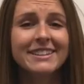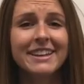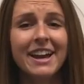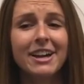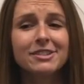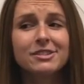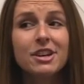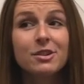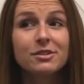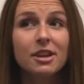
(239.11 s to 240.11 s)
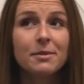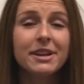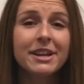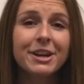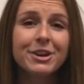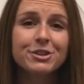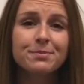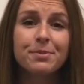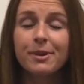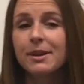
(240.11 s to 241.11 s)
Yeah. So summer here is
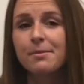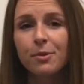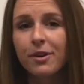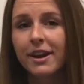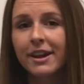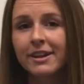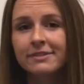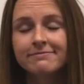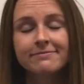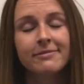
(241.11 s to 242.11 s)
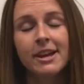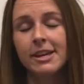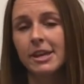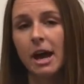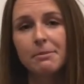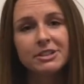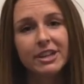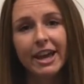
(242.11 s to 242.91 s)
pretty boring. Not much